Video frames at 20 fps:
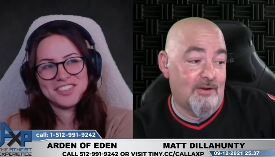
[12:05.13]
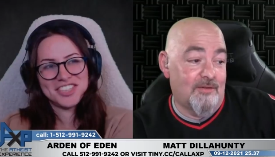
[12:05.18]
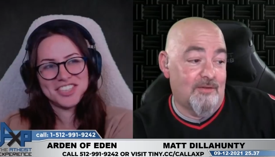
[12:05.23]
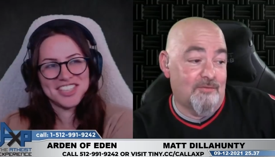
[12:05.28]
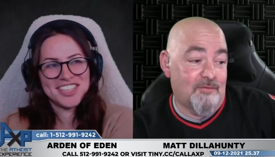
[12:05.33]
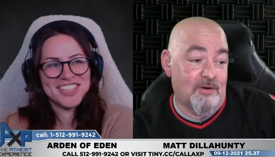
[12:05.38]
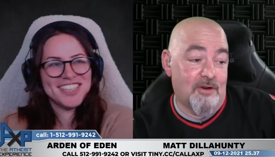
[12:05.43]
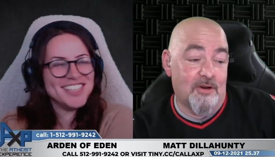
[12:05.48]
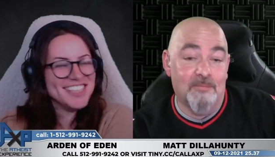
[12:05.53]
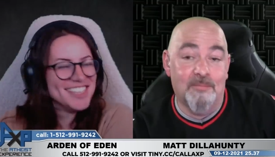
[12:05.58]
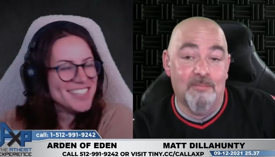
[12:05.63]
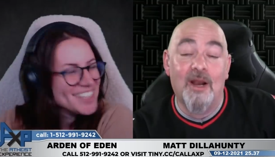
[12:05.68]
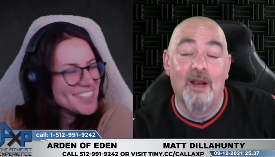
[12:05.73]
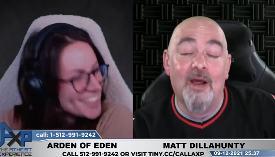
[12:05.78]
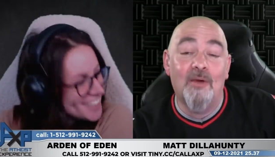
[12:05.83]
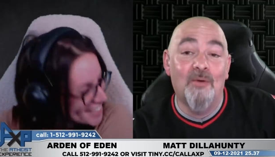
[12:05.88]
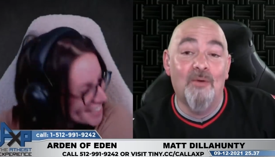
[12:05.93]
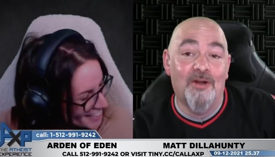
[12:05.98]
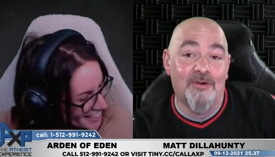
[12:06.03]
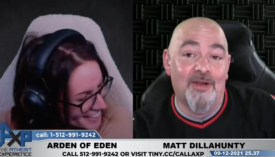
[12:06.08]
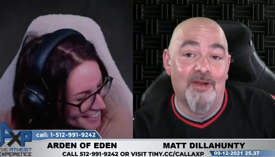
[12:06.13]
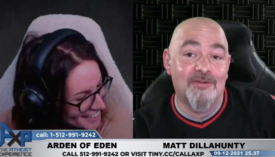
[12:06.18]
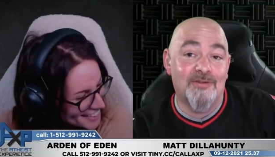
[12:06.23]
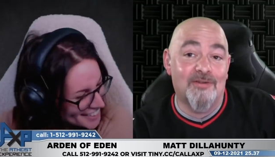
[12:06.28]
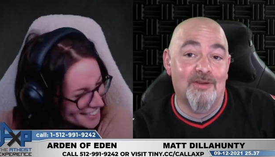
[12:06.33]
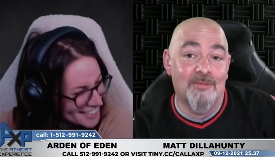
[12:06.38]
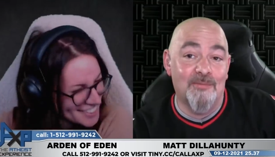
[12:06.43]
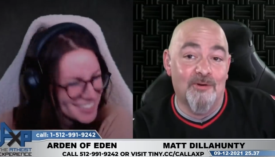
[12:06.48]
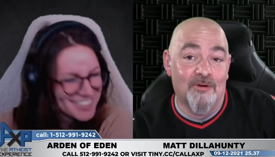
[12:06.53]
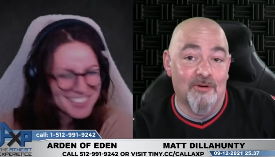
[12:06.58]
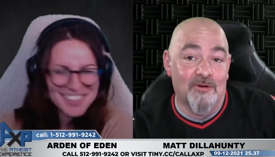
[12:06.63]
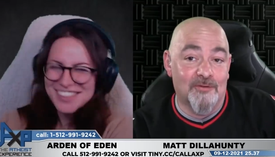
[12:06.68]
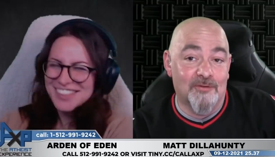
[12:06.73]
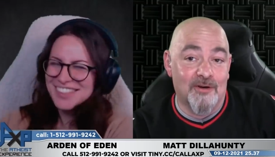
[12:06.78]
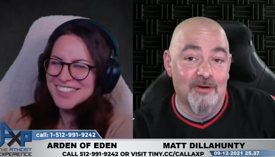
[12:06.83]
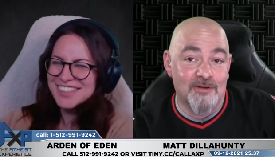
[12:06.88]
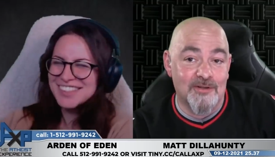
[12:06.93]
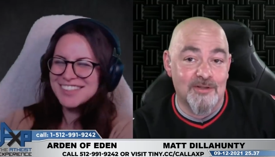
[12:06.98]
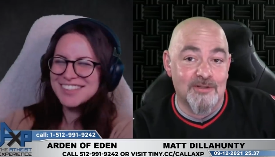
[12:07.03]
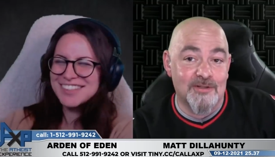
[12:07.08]
Speaker 1: and on but i will next time you're over
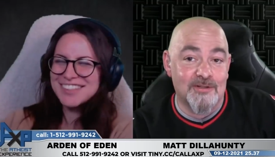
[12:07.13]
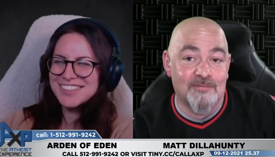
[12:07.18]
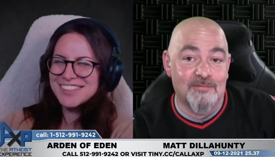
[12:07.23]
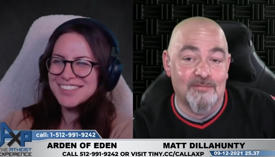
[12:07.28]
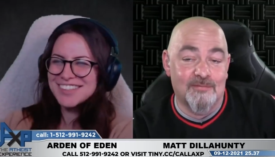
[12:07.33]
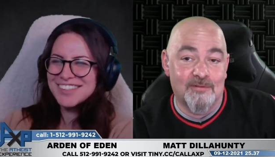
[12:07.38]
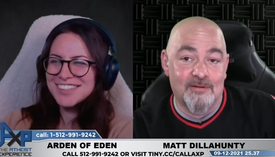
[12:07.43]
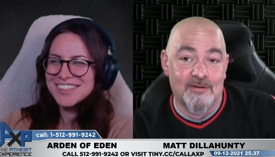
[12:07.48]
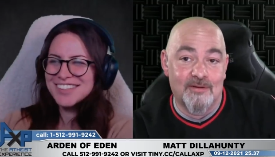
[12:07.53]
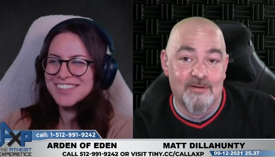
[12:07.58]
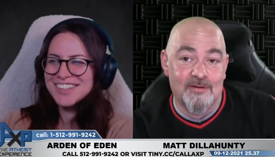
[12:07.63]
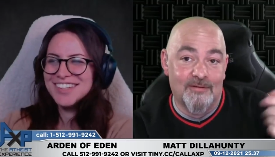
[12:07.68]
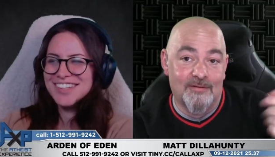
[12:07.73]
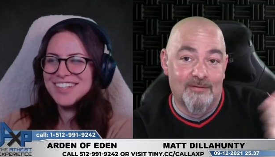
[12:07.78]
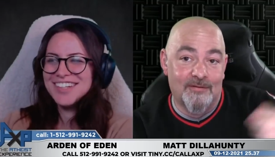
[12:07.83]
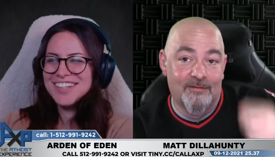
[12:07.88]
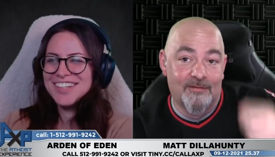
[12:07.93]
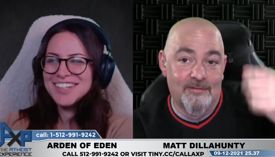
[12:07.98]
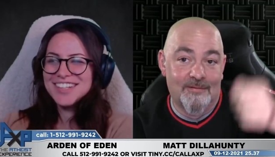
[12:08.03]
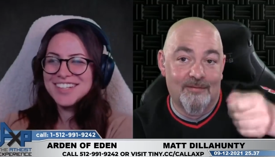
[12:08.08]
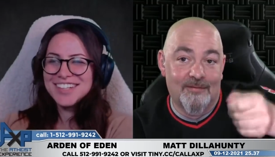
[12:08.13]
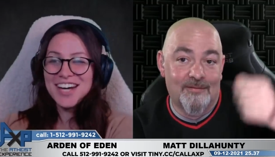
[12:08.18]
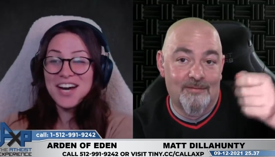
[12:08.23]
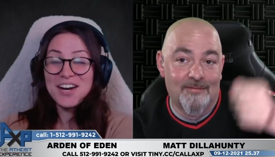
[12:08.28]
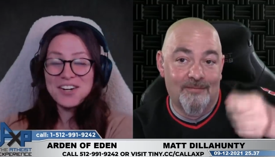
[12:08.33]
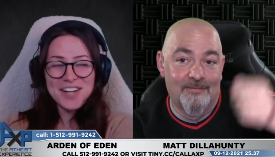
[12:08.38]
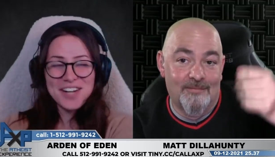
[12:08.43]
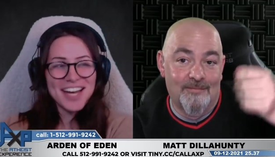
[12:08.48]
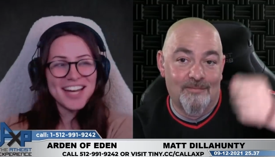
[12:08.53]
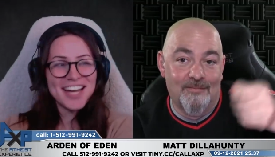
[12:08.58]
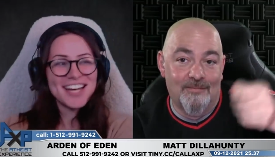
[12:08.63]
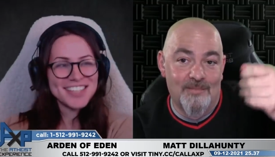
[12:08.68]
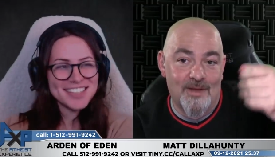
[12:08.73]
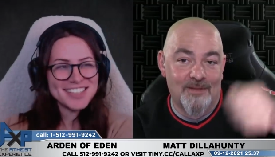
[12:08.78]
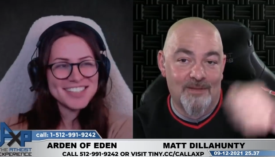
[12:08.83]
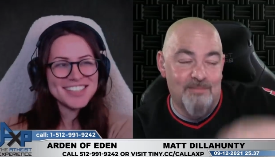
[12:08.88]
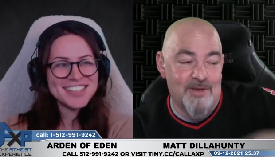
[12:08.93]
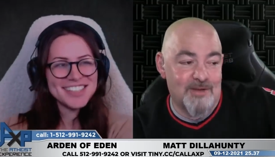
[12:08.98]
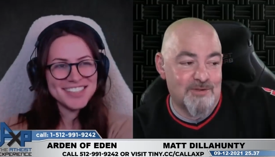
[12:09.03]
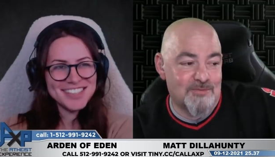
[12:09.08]
i'll just
Speaker 2: okay
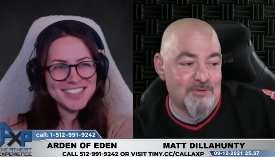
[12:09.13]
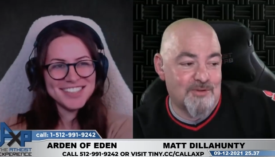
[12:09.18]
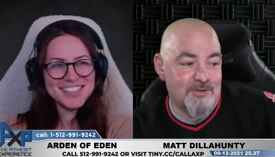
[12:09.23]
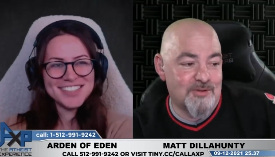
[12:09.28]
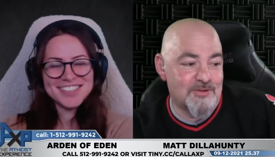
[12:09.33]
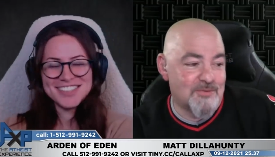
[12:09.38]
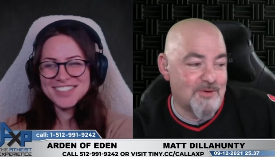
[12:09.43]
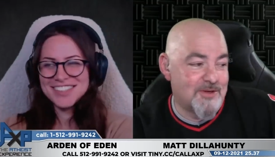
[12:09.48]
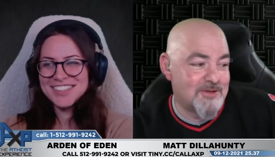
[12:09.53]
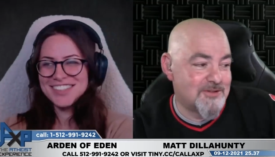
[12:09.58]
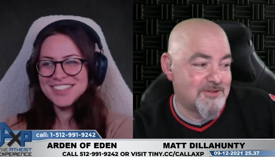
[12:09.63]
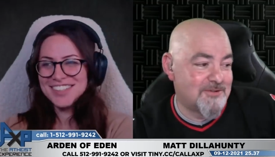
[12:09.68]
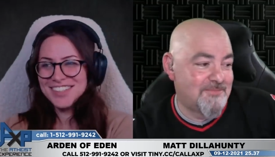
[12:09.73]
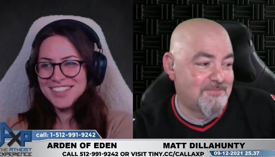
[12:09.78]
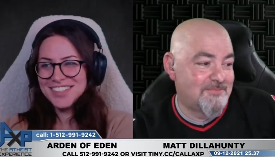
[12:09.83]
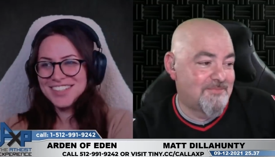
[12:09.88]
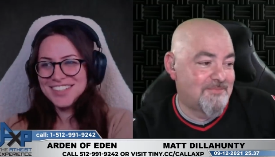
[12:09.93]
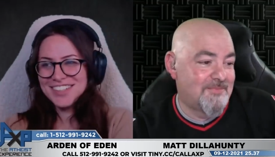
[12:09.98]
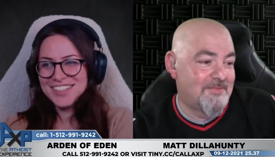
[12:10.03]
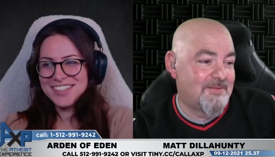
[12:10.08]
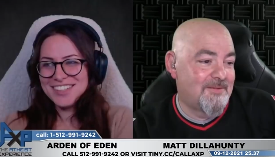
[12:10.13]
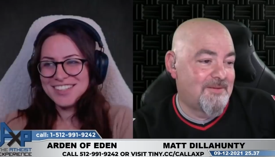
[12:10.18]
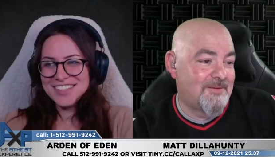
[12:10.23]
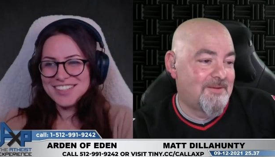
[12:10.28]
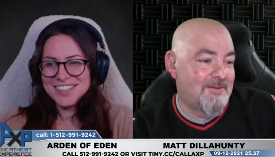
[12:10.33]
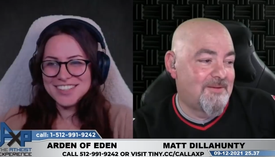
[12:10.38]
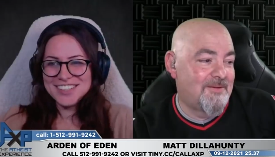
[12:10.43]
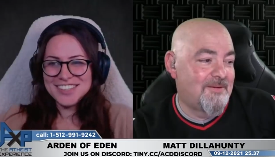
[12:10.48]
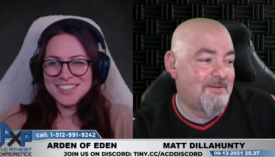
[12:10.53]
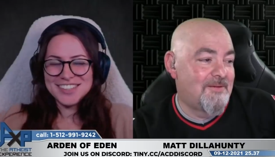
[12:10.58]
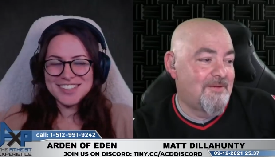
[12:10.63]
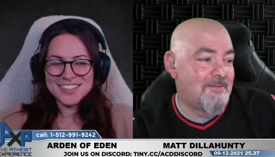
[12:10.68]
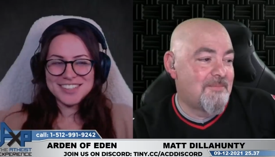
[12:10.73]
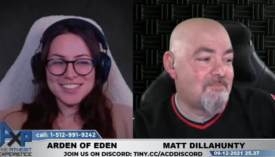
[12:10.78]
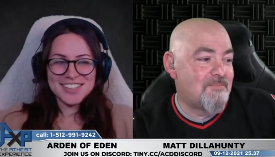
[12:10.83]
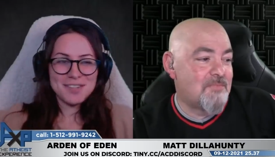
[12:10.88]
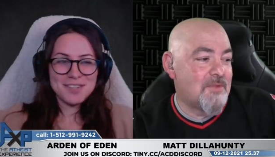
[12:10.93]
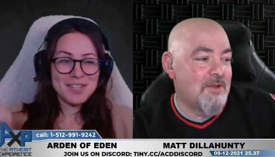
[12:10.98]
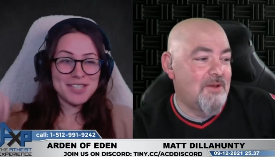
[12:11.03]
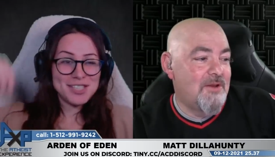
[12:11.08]
good. mess with the switch
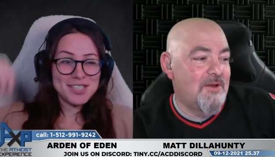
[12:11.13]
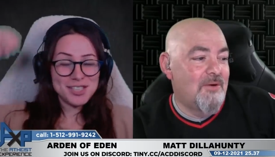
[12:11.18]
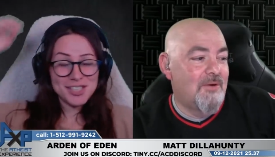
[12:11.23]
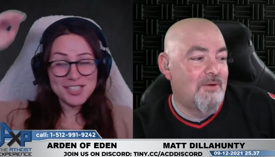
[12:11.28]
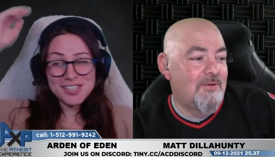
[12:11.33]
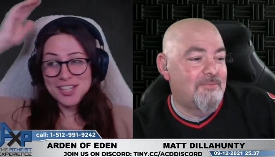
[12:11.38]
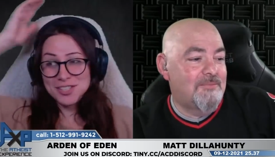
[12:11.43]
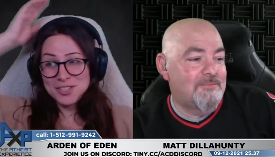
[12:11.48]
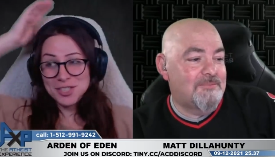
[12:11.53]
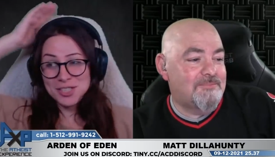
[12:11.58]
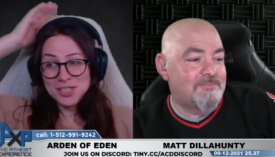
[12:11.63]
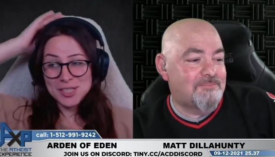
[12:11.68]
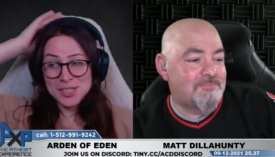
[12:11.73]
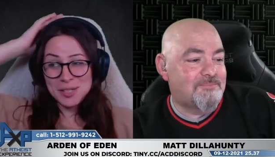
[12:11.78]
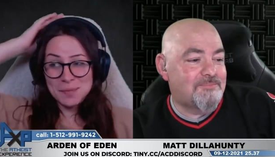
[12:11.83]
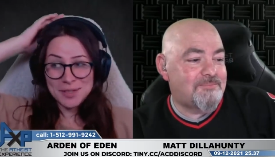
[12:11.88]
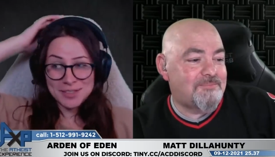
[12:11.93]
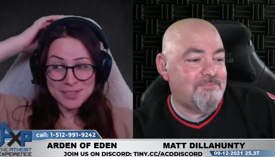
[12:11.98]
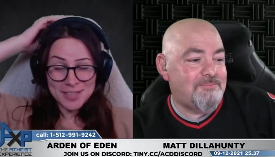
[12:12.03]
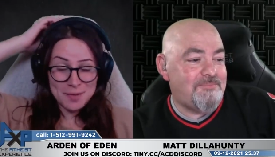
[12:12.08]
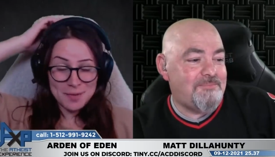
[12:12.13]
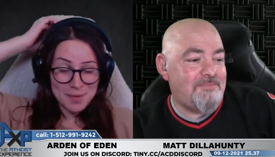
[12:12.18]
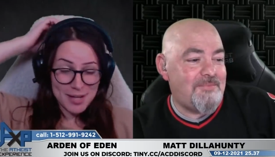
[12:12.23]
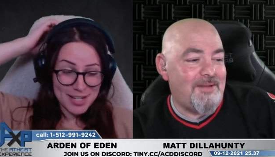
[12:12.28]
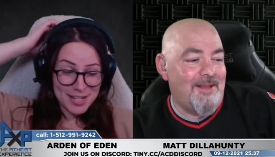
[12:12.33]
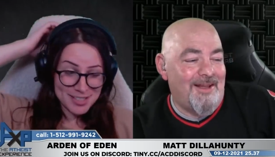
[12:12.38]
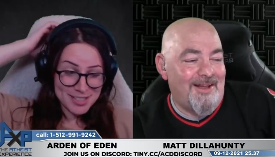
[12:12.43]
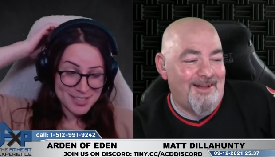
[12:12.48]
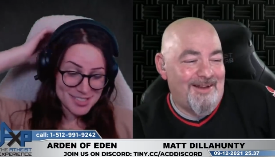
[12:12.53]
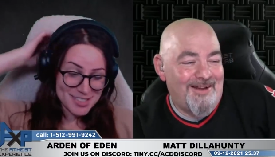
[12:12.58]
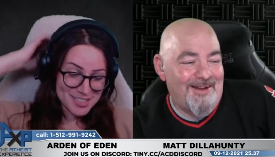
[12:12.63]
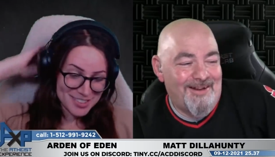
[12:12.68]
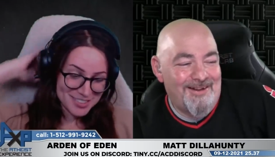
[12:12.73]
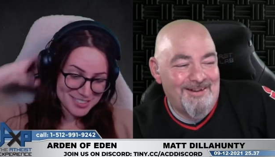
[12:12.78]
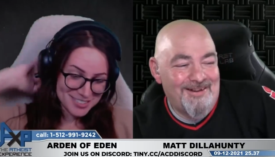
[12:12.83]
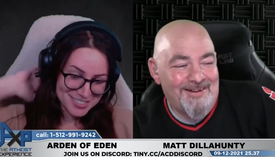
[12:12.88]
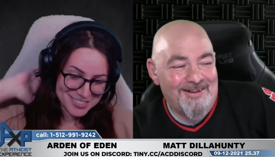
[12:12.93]
i mean it's your electricity bill not mine so